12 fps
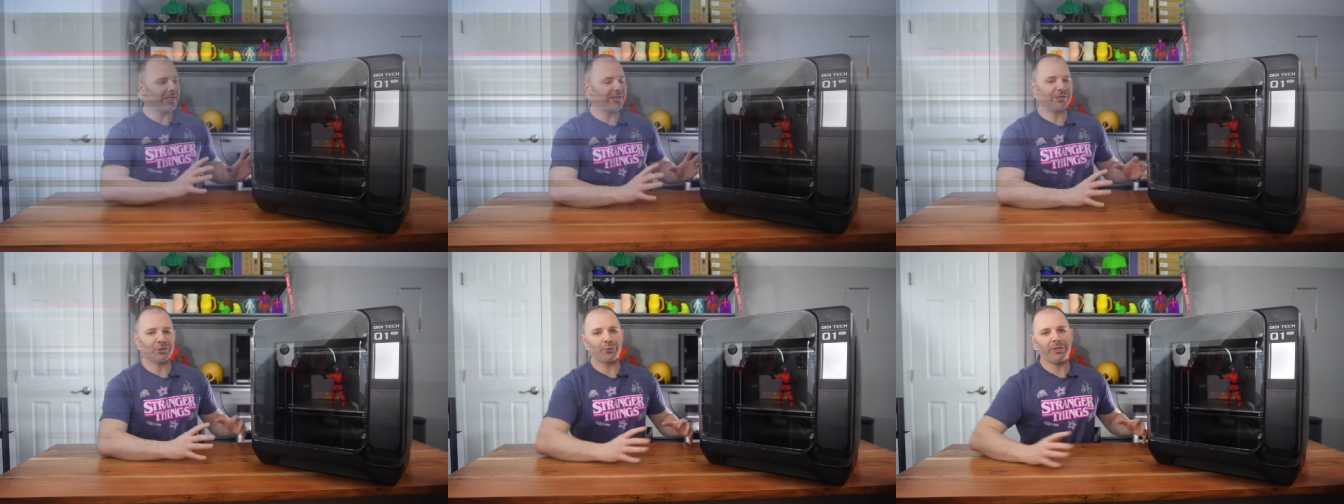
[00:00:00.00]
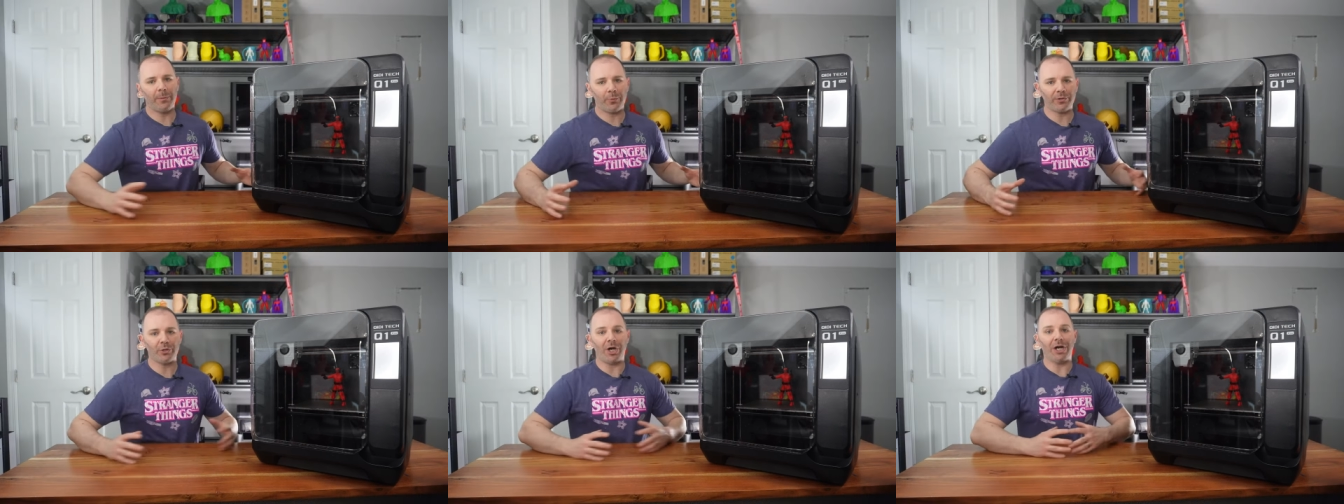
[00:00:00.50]
at this 3D
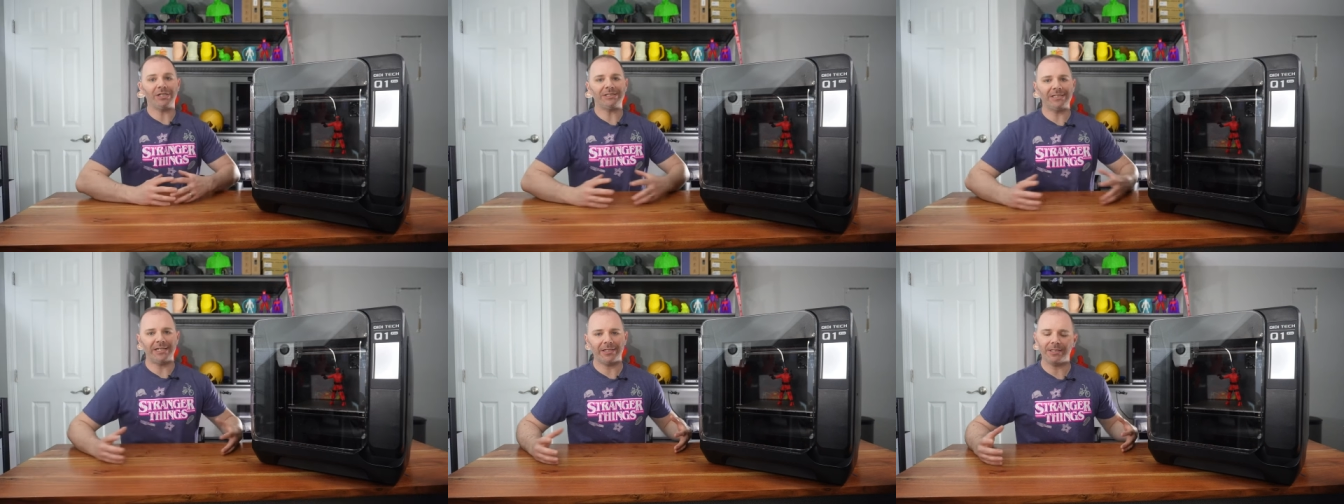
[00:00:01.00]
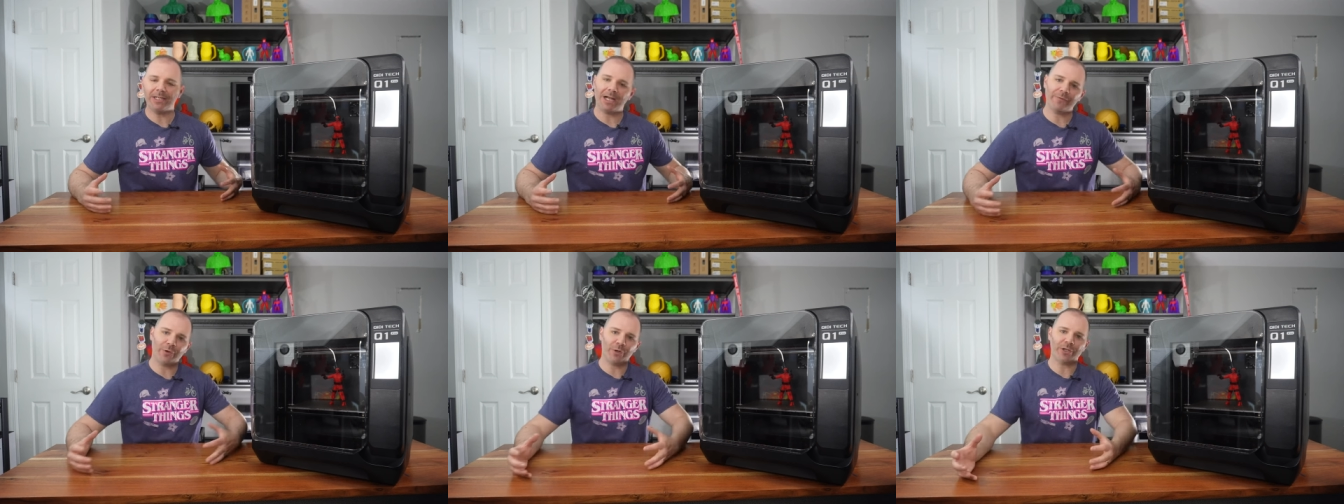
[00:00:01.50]
printer aesthetically,
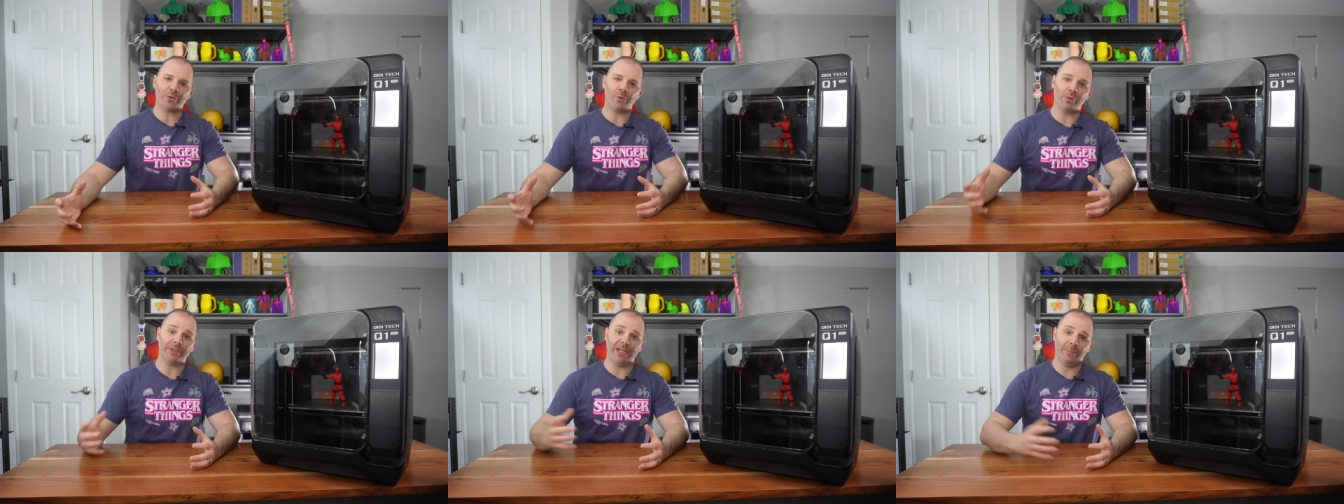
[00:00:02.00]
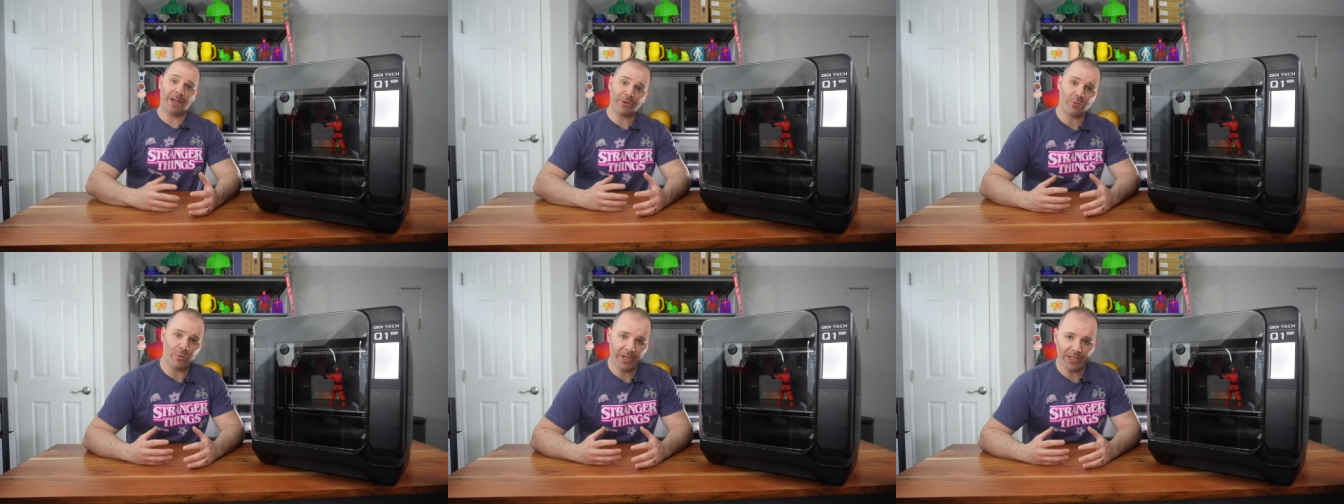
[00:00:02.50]
I've heard it called a
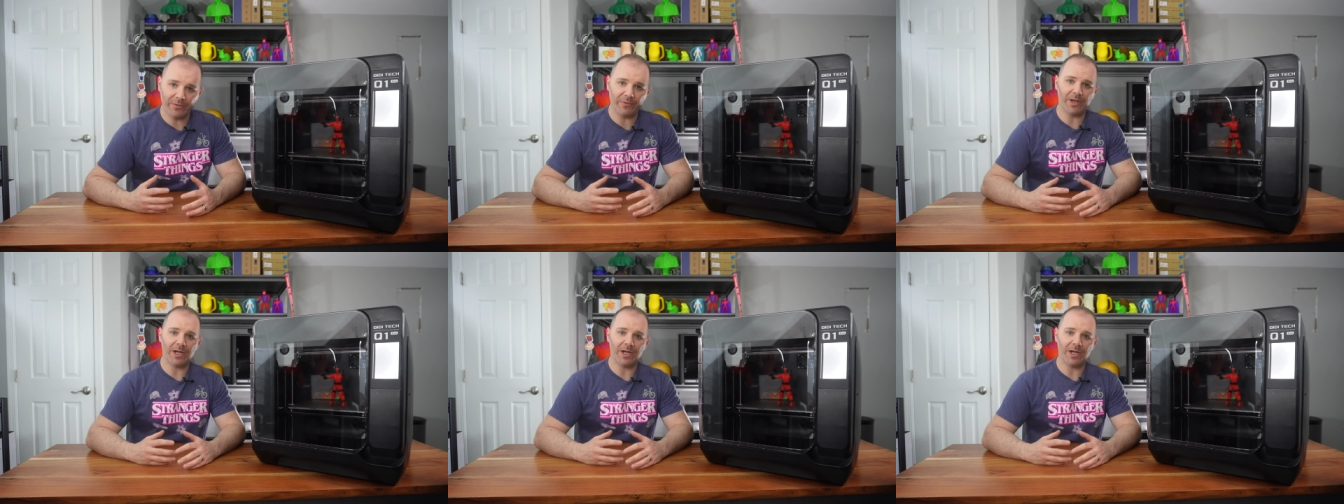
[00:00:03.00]
microwave,